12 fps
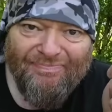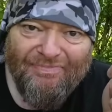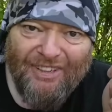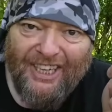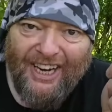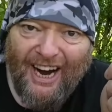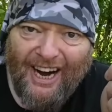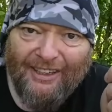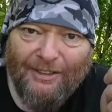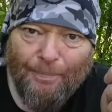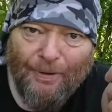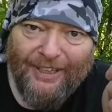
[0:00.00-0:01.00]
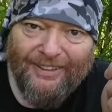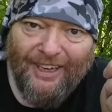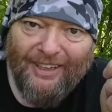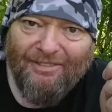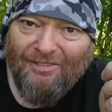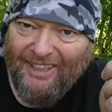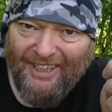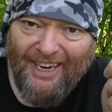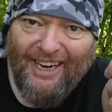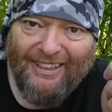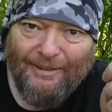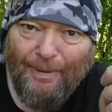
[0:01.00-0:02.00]
Really hard to print on, really
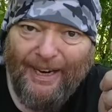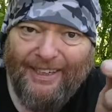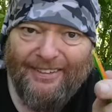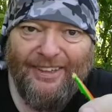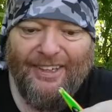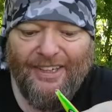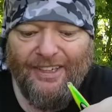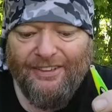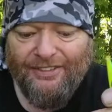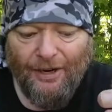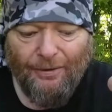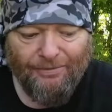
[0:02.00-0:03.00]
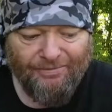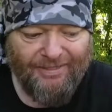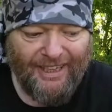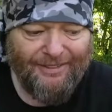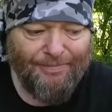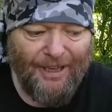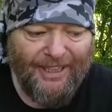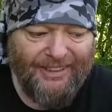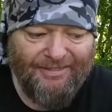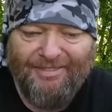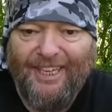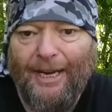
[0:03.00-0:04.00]
hard to paint. So that's
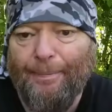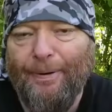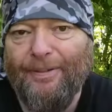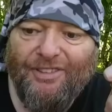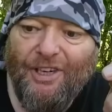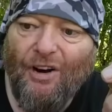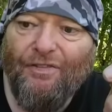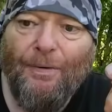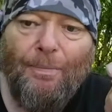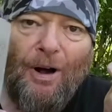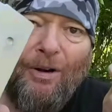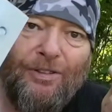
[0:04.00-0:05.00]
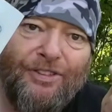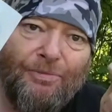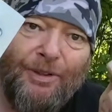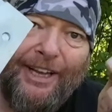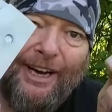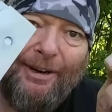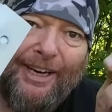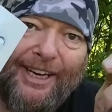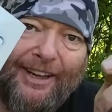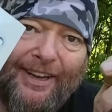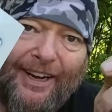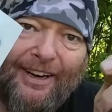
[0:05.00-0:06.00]
my tip. Go for molds without any
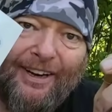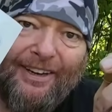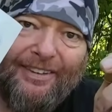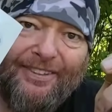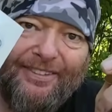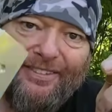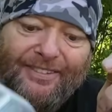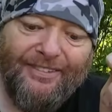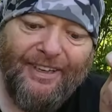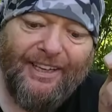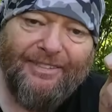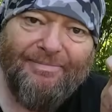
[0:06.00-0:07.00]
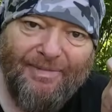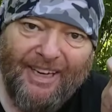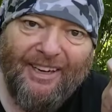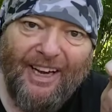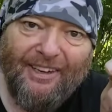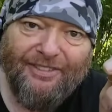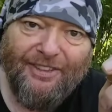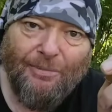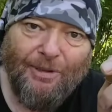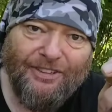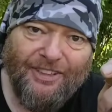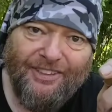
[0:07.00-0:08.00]
of that on it, right? Make your life so
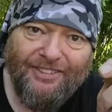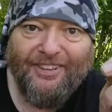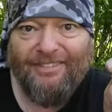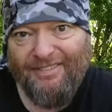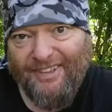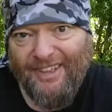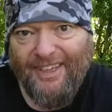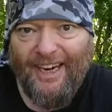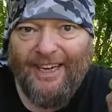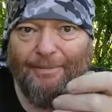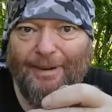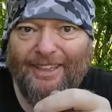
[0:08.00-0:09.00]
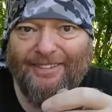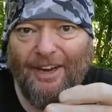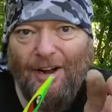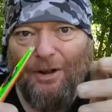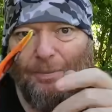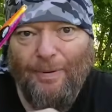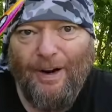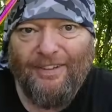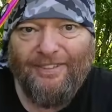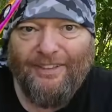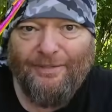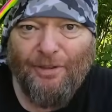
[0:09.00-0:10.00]
much easier, and it makes the whole
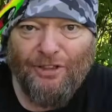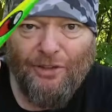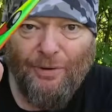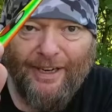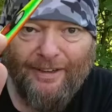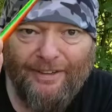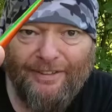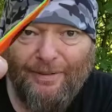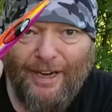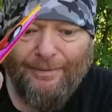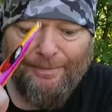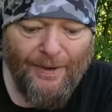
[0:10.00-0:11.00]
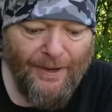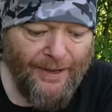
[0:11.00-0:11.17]
process much quicker as well.